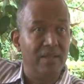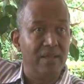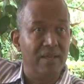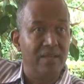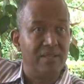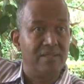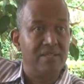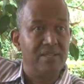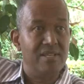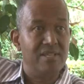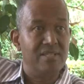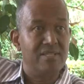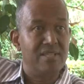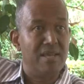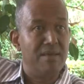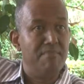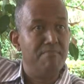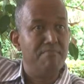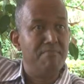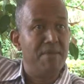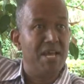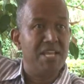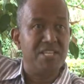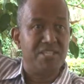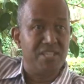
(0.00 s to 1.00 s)
It is a
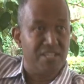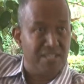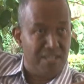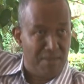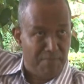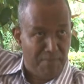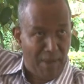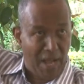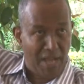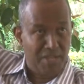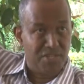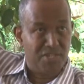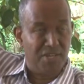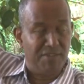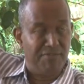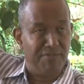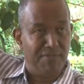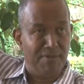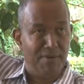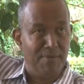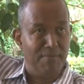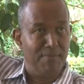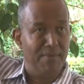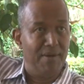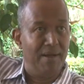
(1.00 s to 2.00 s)
major departure
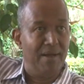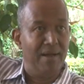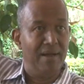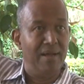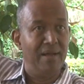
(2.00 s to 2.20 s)
from